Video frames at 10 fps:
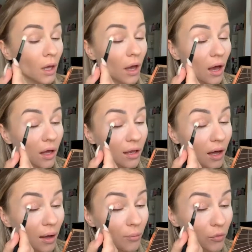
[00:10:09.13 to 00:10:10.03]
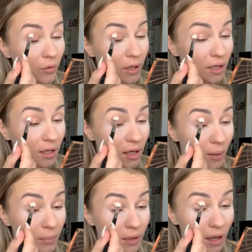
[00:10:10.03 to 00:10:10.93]
And I'm really
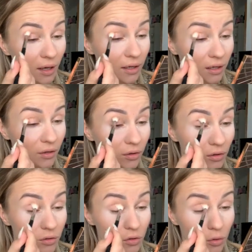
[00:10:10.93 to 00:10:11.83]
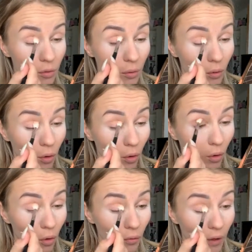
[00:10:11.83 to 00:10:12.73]
applying to
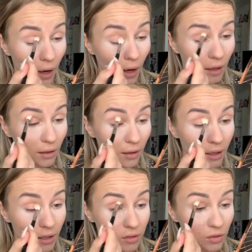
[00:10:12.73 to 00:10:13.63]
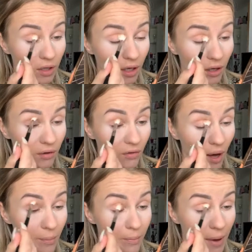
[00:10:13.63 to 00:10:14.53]
all the eyelid to give a
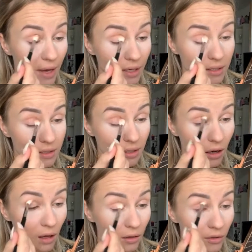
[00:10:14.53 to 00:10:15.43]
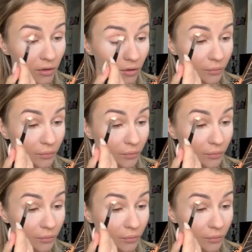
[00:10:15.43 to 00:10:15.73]
base color.